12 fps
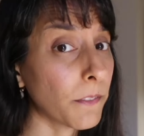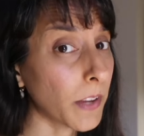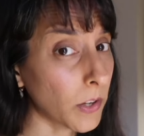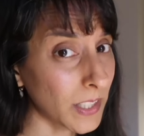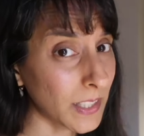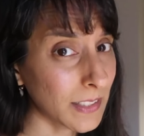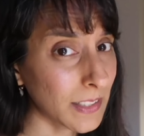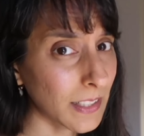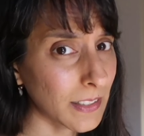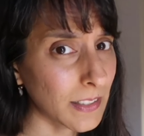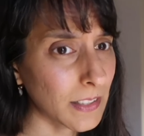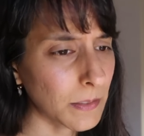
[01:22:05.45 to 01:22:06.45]
very
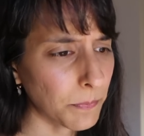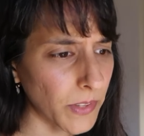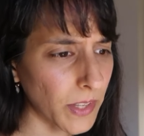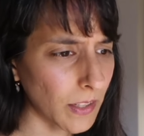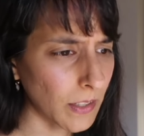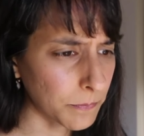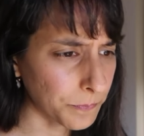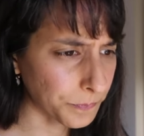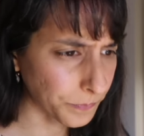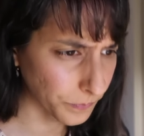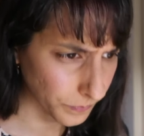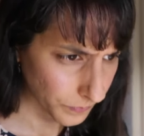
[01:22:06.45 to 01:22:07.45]
intense. Okay.
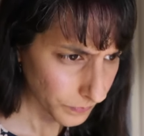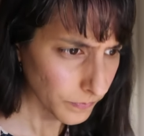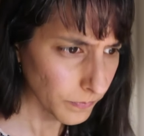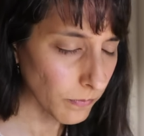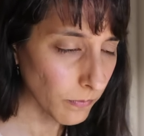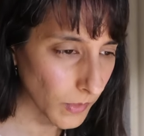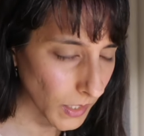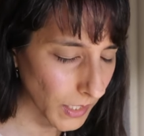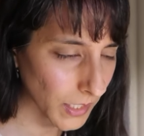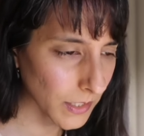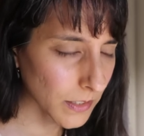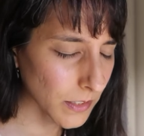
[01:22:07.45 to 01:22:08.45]

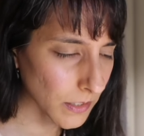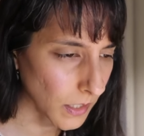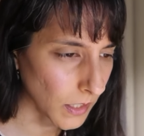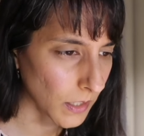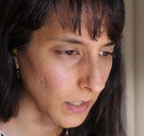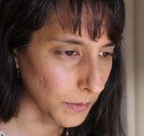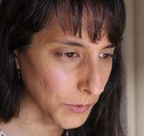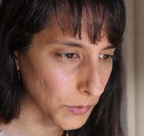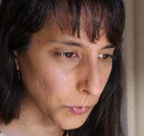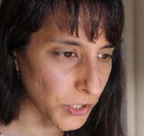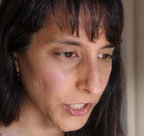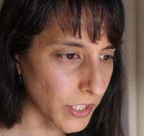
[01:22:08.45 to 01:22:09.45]
And I'm
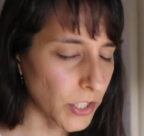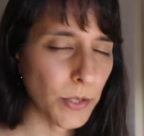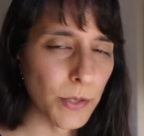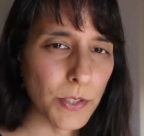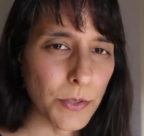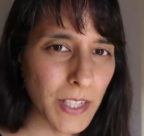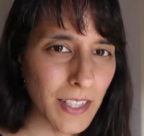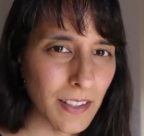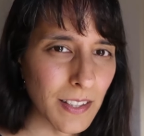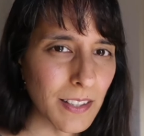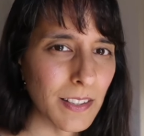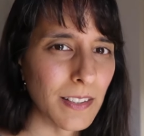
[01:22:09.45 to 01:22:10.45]
just wishing you
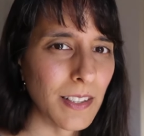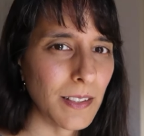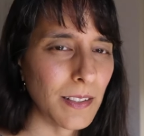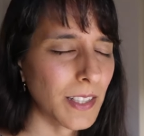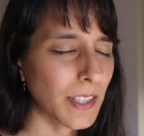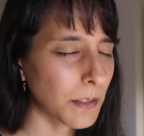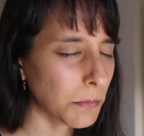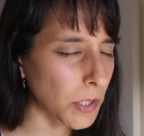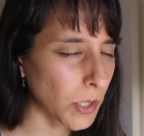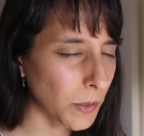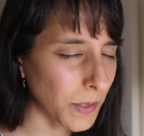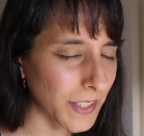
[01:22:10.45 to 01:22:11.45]
strength. Uh, keep
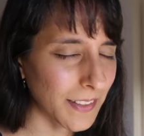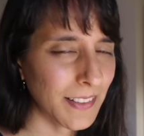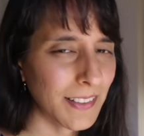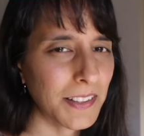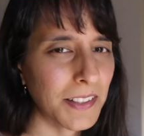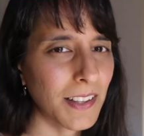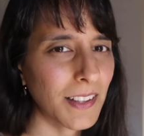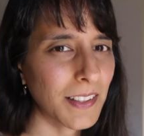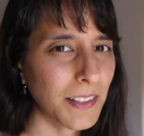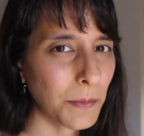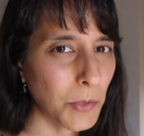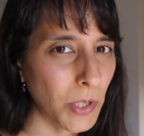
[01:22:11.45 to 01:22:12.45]
going.
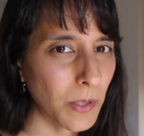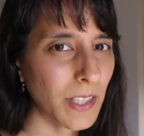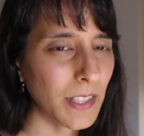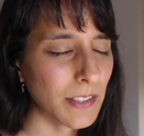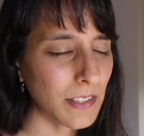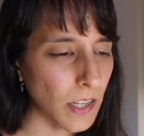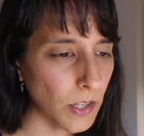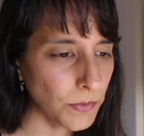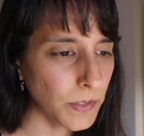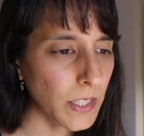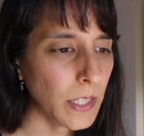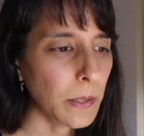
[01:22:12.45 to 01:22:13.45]
Okay. Keep going. It's
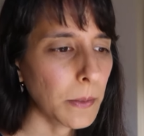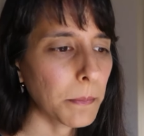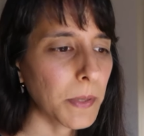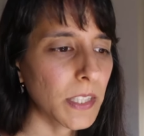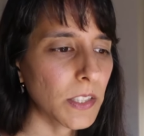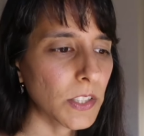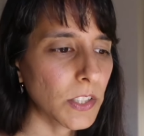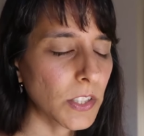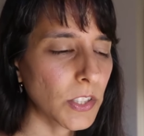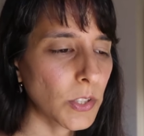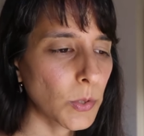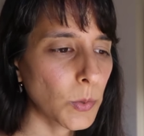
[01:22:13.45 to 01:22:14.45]
tough, but
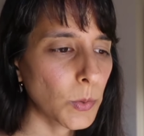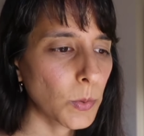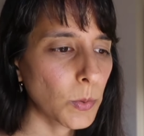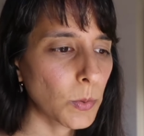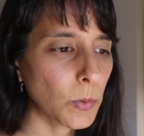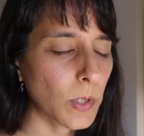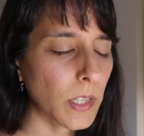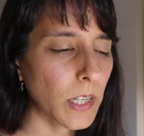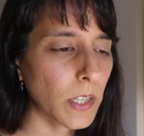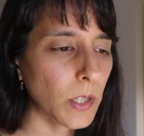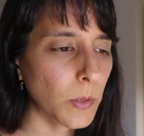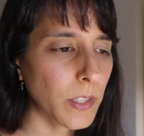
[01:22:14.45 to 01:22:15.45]
you
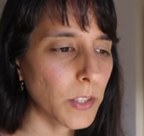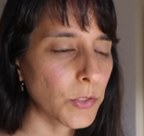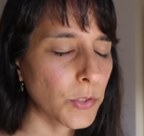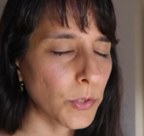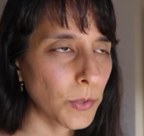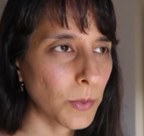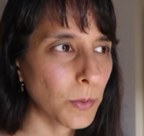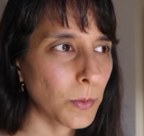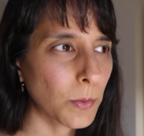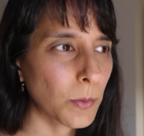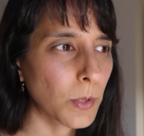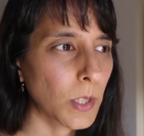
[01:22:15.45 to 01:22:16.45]
are going
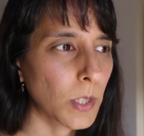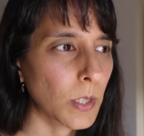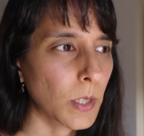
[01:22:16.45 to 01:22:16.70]
to